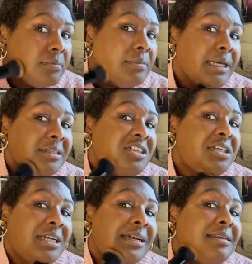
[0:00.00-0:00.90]
Like,
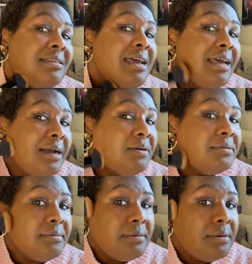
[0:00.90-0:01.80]
check that out.
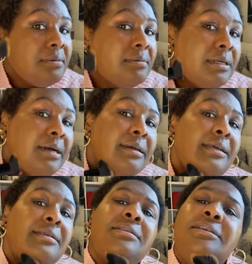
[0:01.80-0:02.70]
How
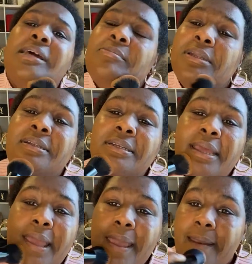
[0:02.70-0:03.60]
easily that blended
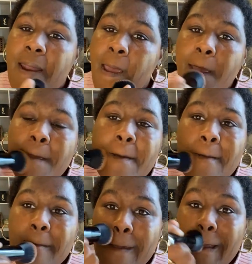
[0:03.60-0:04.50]
in.
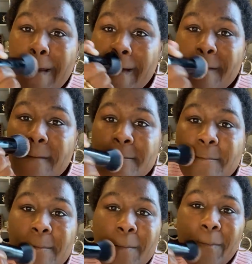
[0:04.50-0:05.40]
Yeah,
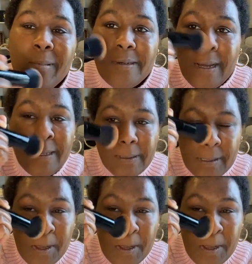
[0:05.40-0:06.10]
it does.